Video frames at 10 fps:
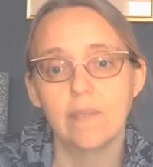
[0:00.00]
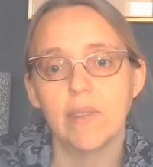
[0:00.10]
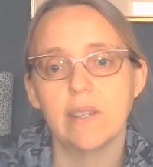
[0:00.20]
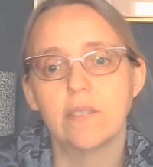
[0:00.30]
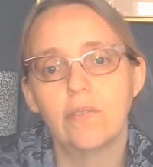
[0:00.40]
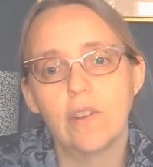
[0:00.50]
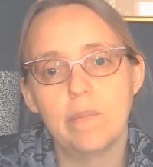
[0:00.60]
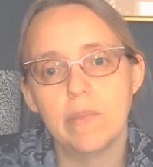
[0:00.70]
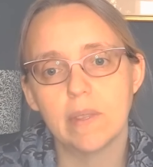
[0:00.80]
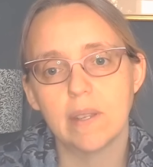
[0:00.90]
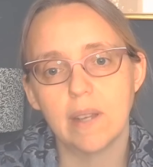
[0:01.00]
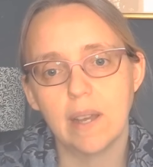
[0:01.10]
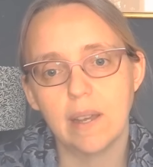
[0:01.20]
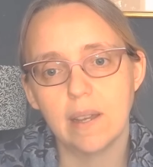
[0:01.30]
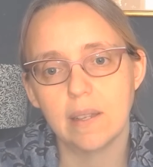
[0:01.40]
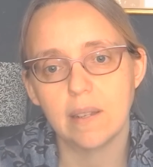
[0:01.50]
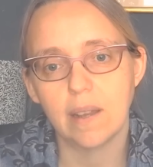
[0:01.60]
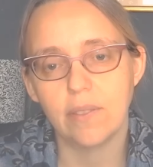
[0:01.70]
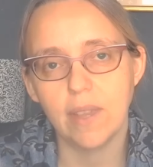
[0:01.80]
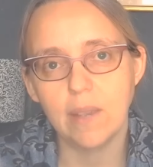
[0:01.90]
is from uh, I
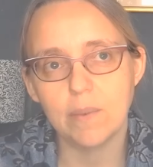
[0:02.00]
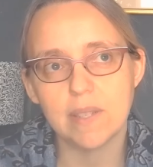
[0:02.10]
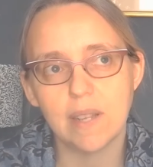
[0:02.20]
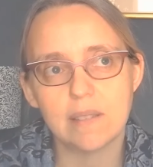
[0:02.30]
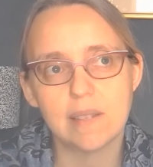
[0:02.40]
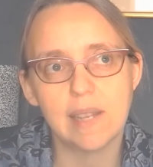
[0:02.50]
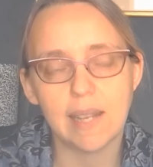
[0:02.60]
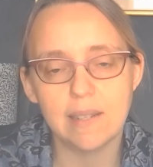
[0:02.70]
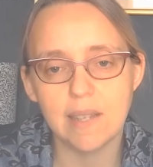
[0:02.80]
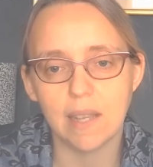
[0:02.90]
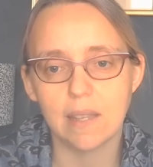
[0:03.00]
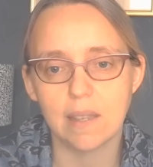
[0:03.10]
think it was an Icelandic